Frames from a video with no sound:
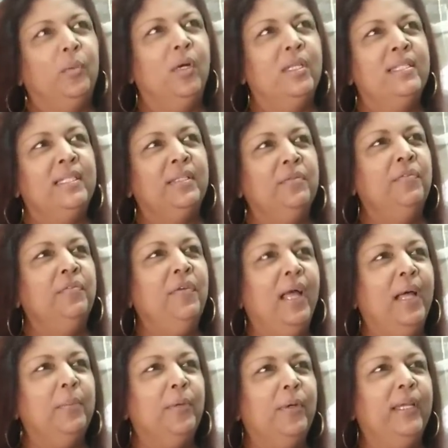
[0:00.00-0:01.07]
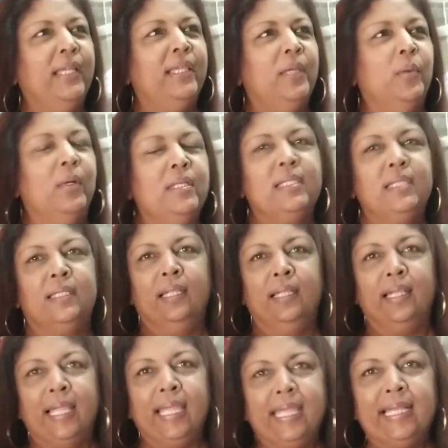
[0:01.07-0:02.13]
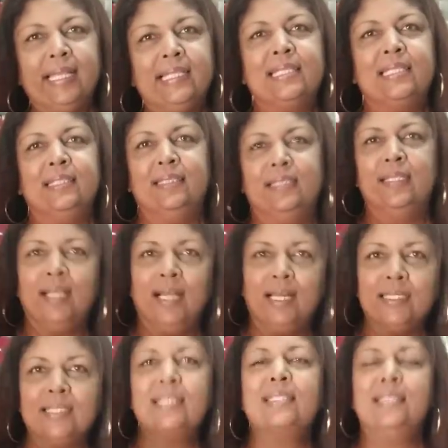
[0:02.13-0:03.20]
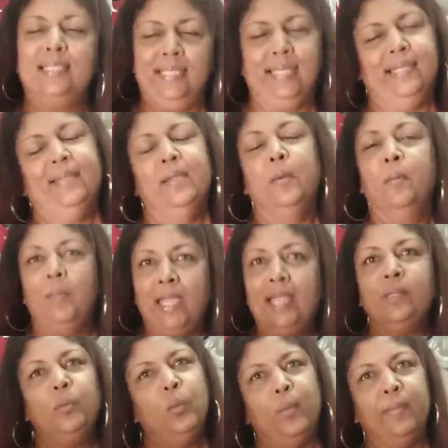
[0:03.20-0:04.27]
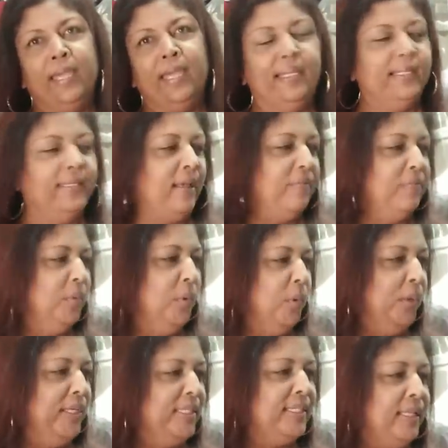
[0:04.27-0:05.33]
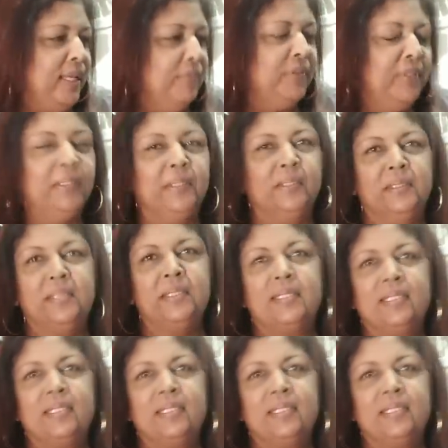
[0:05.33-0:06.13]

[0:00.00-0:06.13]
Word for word: want certain fabric, you want certain length, certain yes. cuts. Yeah. Men, women, it have boys, it have girls.